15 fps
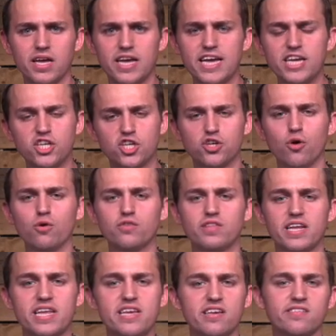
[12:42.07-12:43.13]
He shows
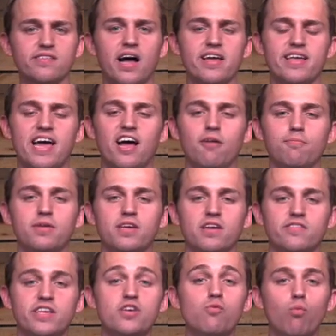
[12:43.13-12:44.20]
that he has not yet
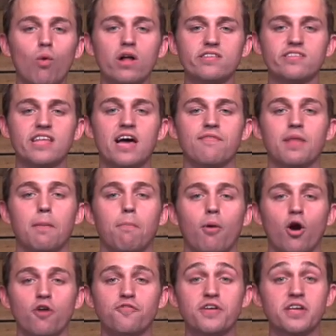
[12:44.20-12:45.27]
because he wants to have that
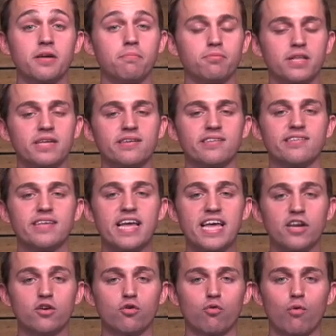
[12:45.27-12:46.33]
perfect completeness
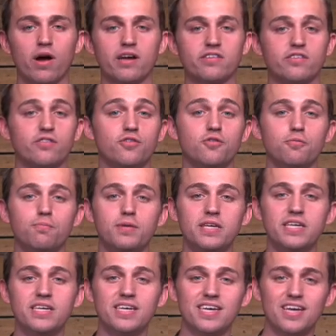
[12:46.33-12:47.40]
in Christ, to
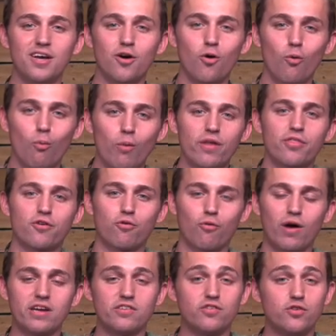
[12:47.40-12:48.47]
be with
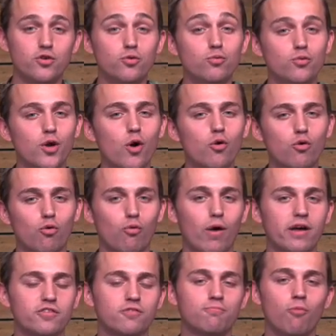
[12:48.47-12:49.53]
Christ, to know
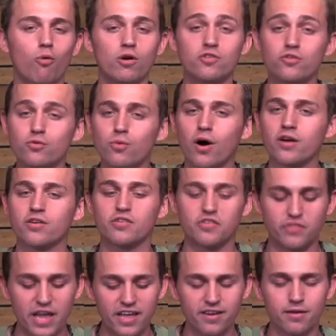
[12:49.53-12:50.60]
Christ more, and to
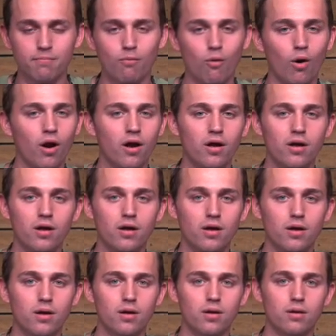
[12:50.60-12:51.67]
understand him more.
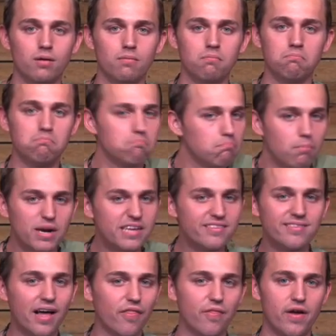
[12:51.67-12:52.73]
But he's
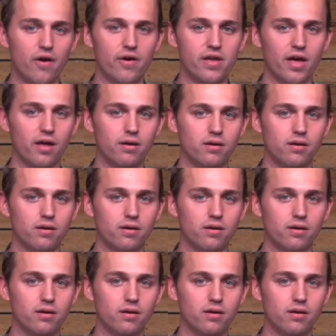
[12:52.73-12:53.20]
not there yet.